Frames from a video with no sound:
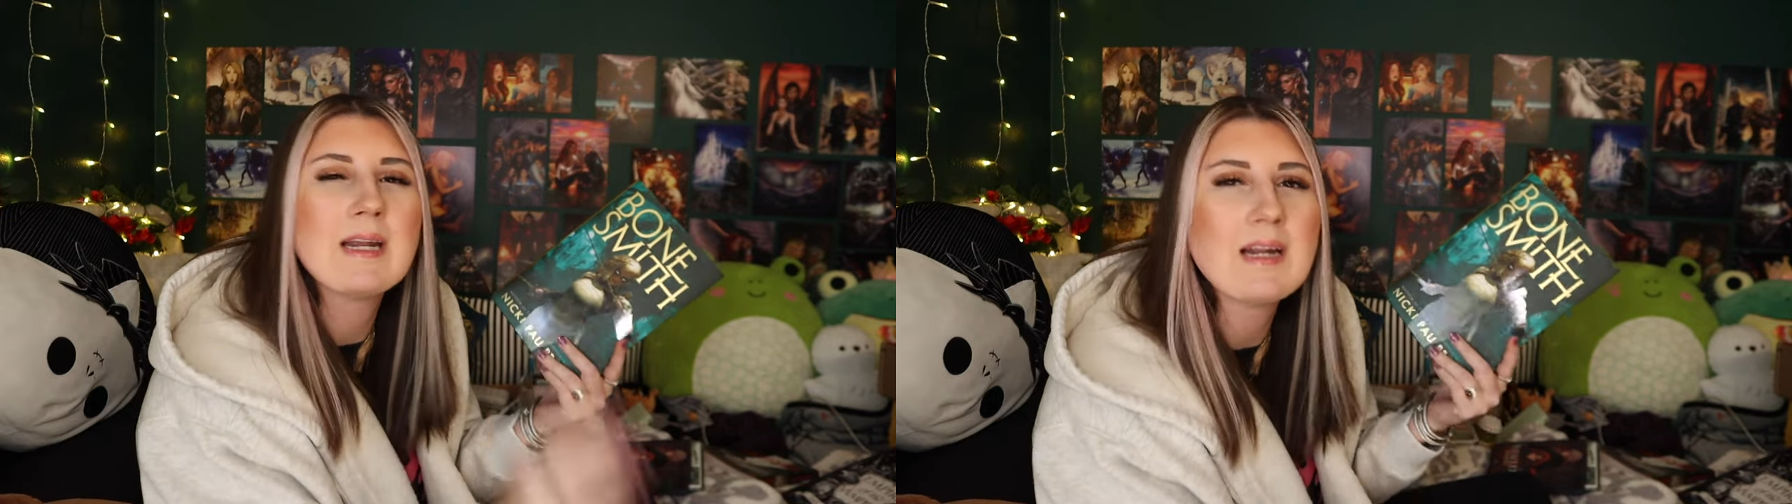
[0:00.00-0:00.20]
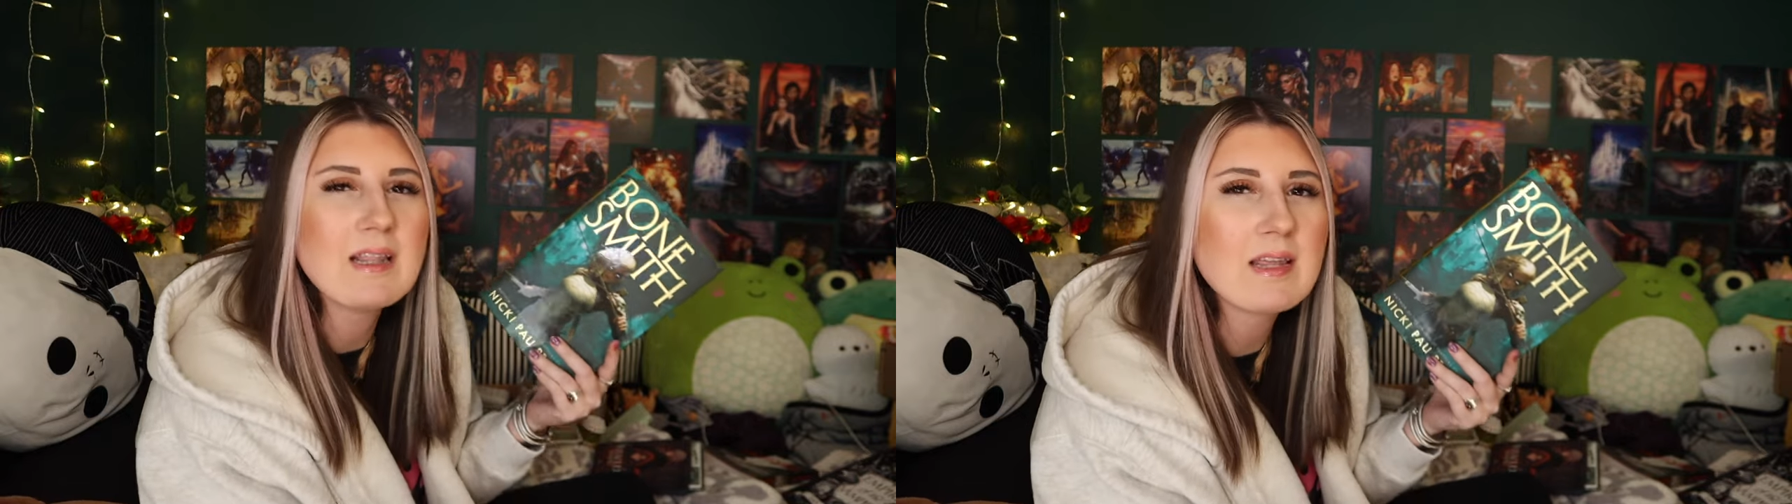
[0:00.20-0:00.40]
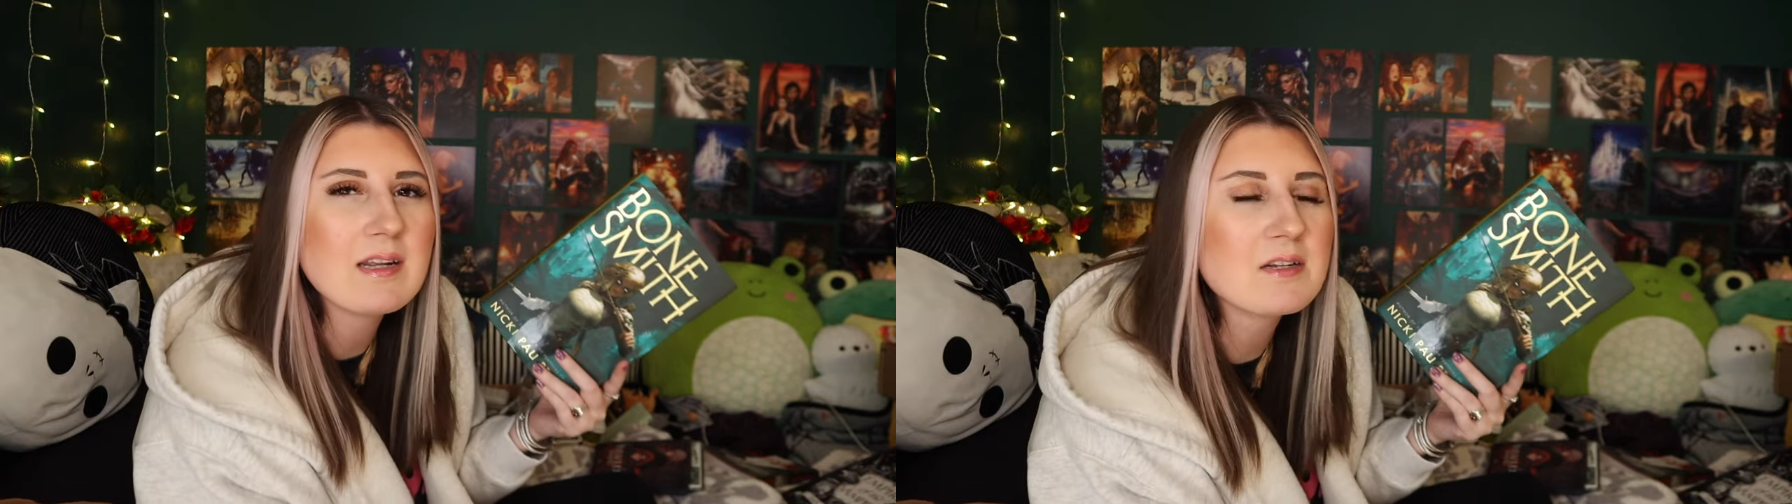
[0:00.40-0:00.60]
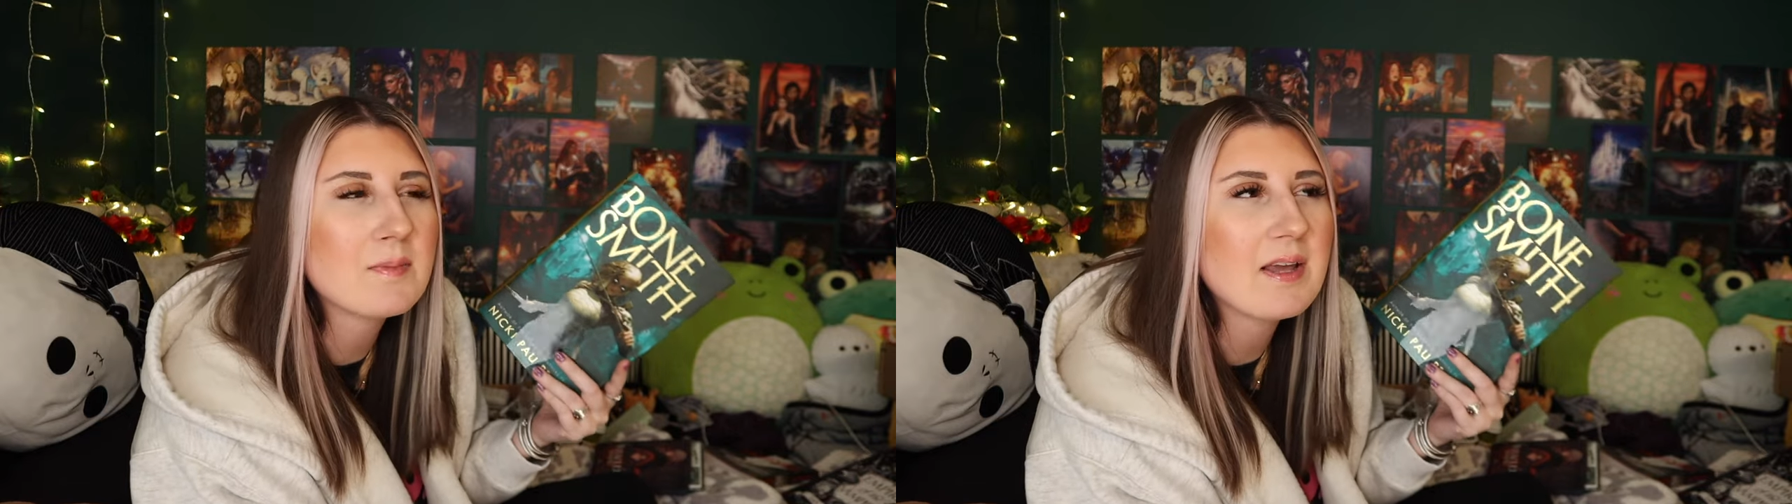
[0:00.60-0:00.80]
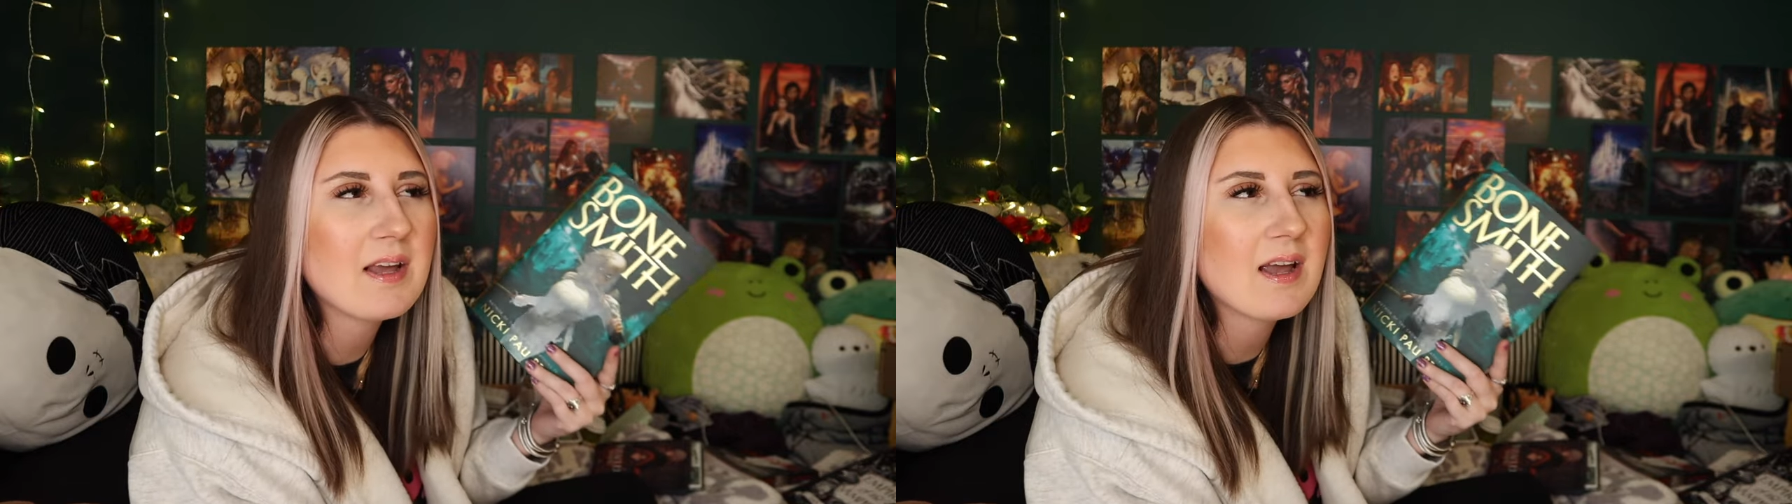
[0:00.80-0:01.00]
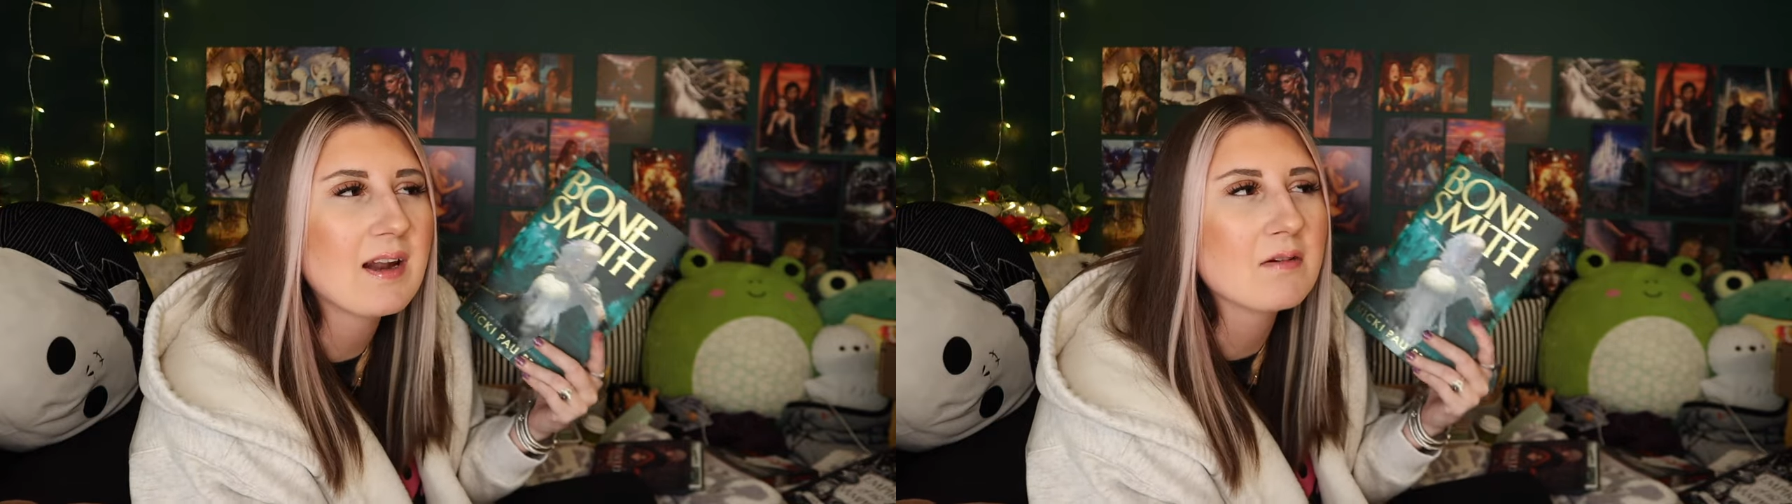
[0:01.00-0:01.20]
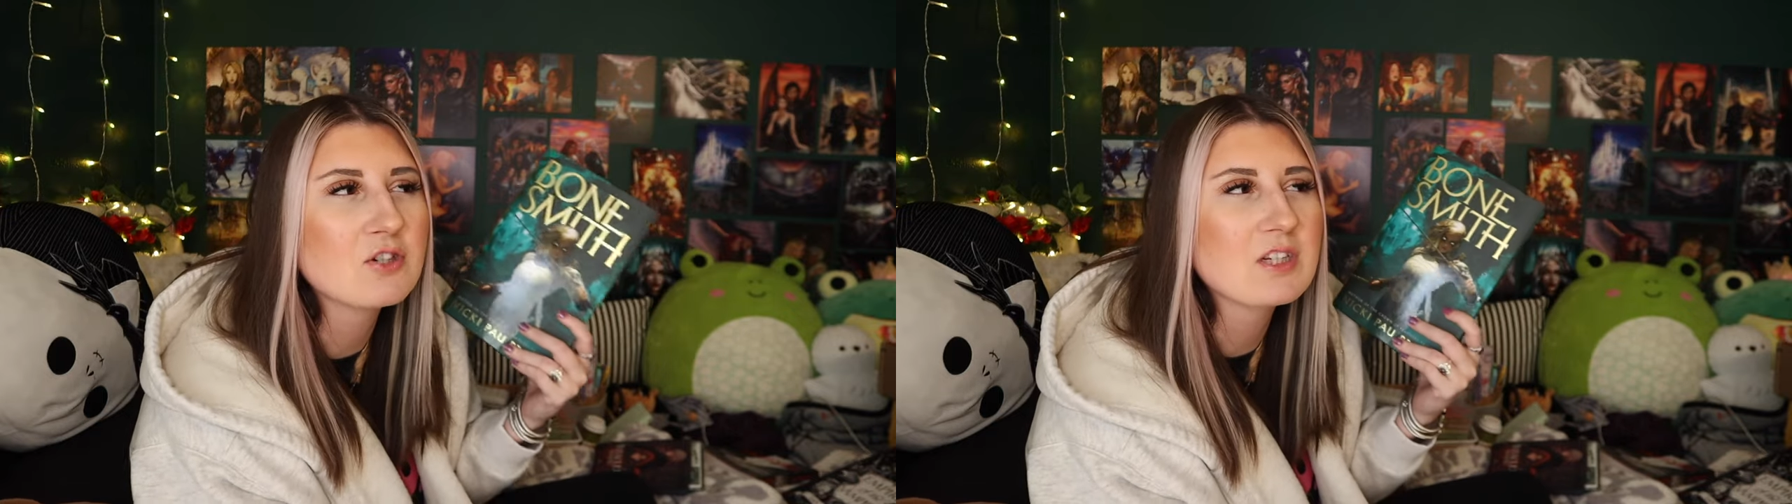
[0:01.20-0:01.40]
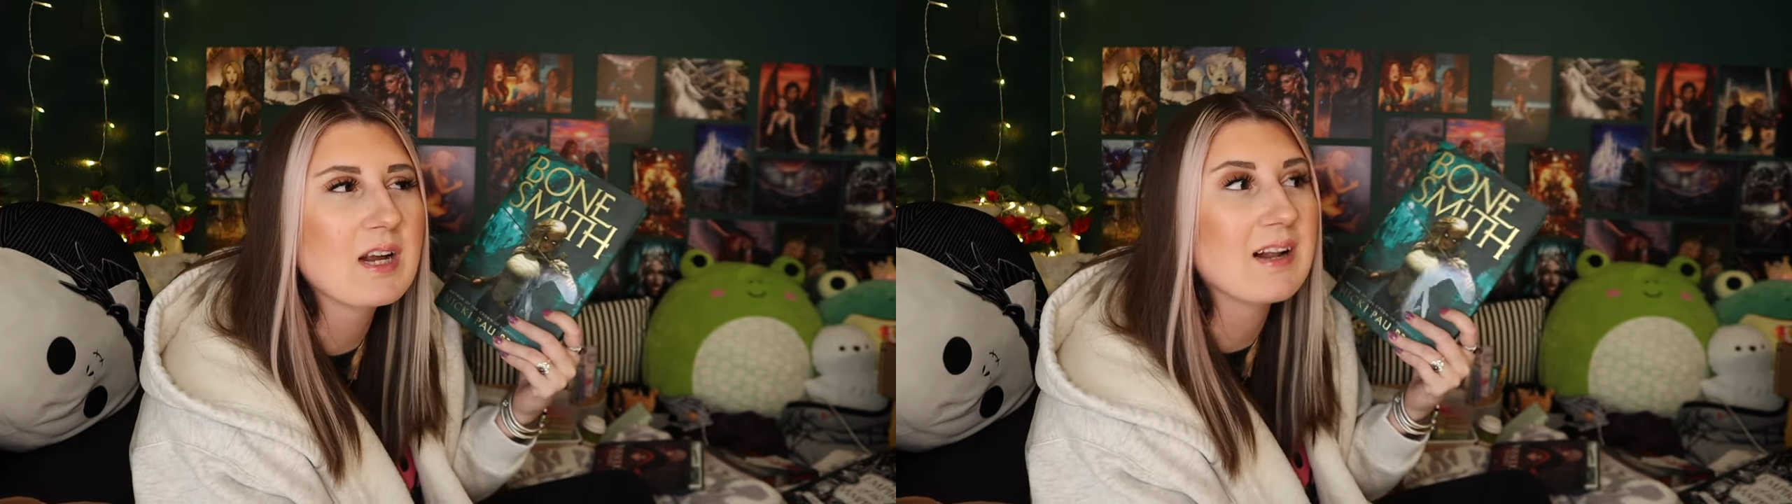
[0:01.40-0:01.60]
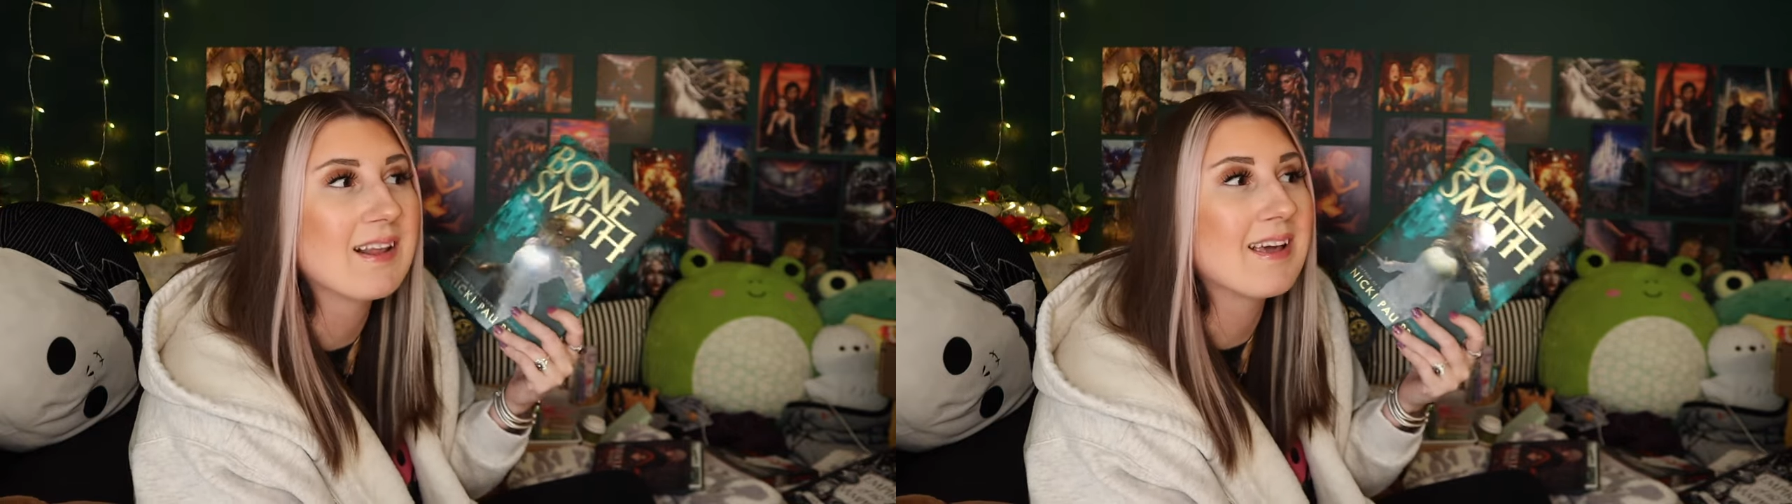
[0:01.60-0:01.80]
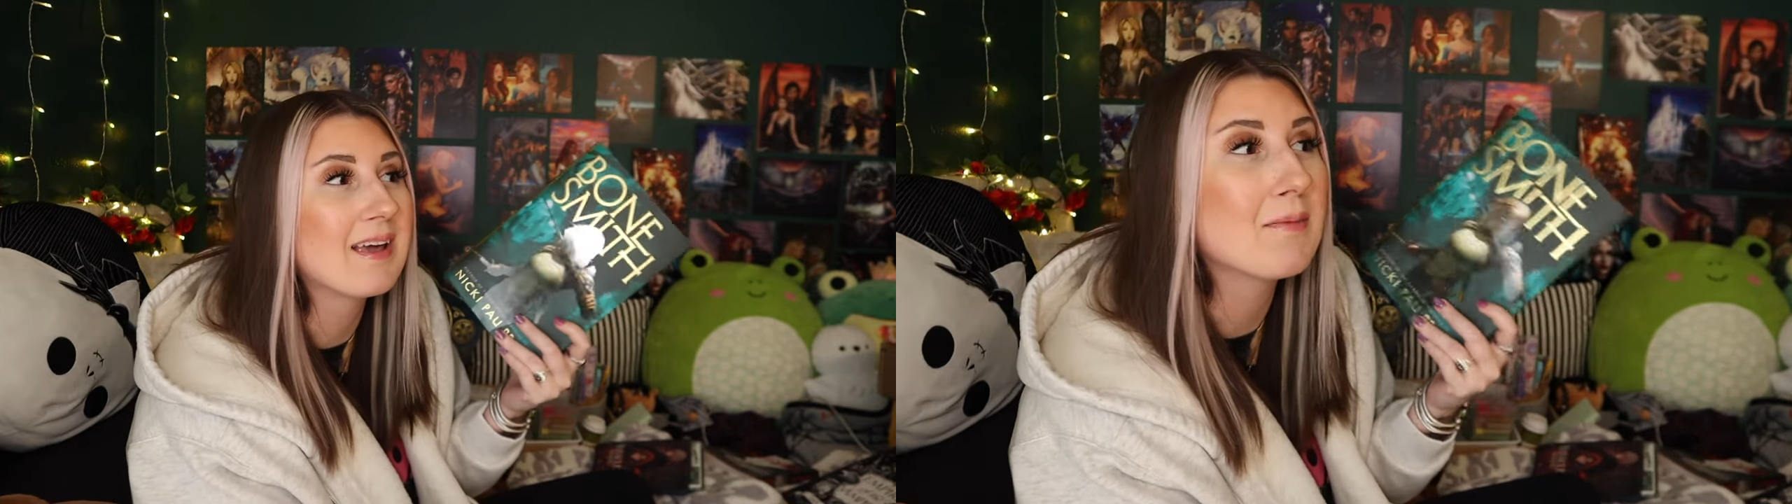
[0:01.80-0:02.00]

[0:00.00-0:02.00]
anything to me. And I was just kind of like,